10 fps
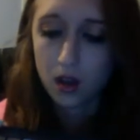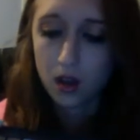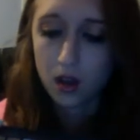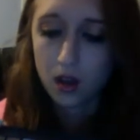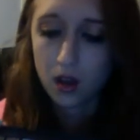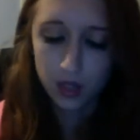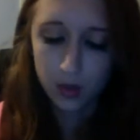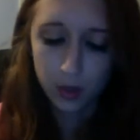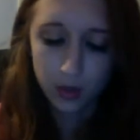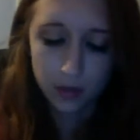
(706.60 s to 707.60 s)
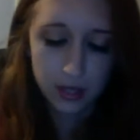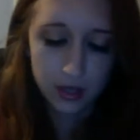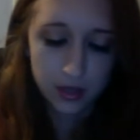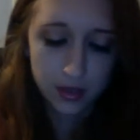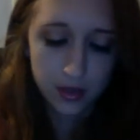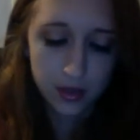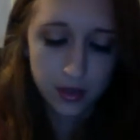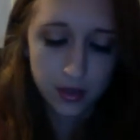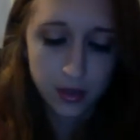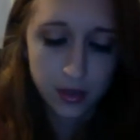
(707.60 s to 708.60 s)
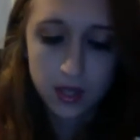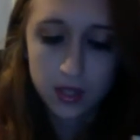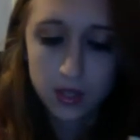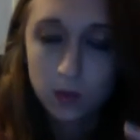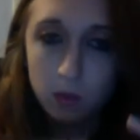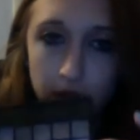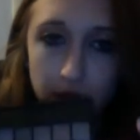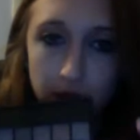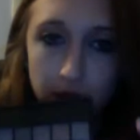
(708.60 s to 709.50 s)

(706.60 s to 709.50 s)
Sin would be this one.